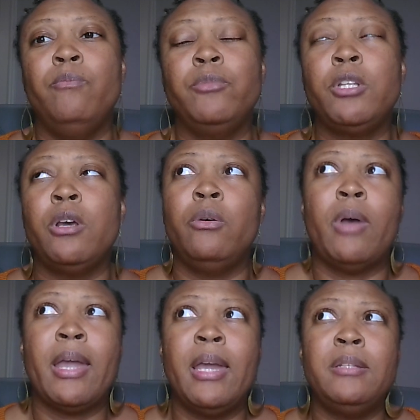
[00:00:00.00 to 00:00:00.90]
So
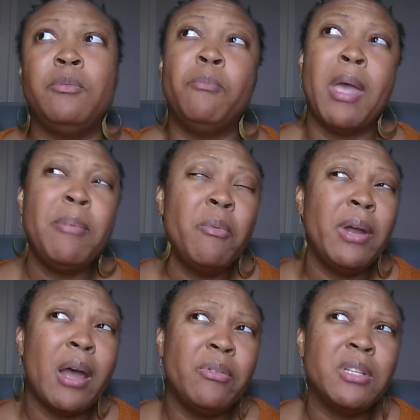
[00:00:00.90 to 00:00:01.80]
I guess maybe what
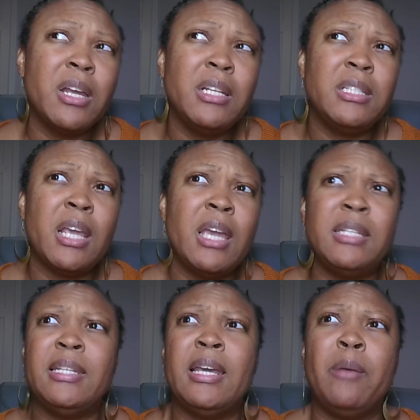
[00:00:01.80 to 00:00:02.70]
I was gonna say is
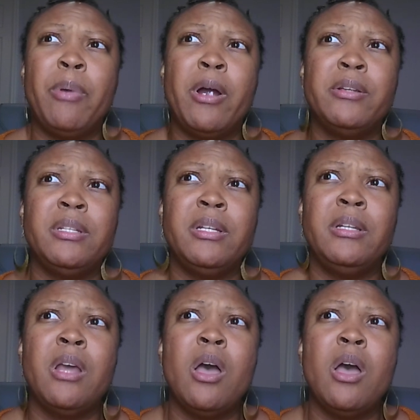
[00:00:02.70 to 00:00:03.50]
that a person